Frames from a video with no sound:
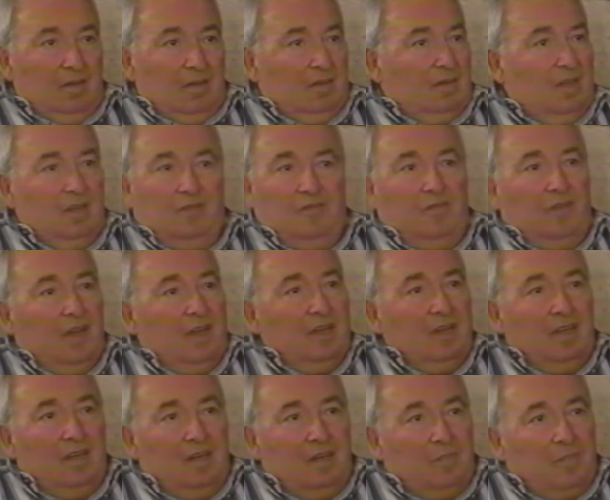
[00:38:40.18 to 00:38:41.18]
Didn't find
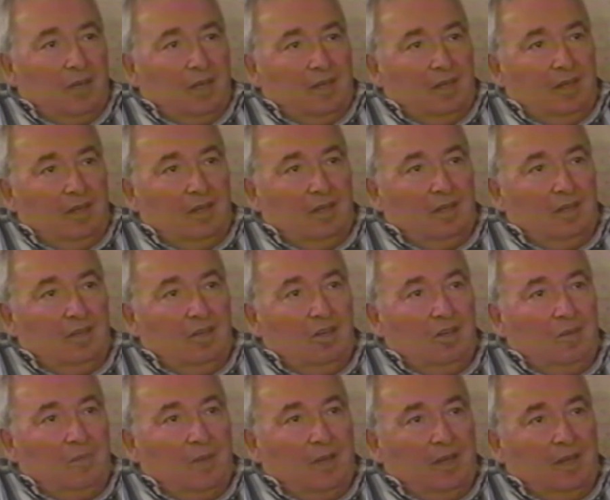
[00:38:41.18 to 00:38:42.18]
anybody.
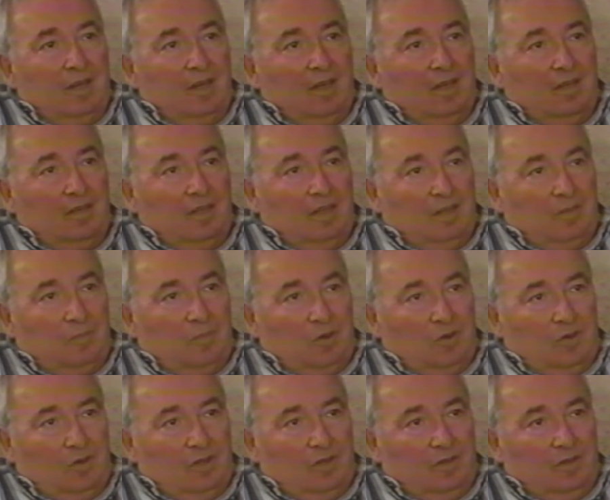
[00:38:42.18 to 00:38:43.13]
Nobody at that point.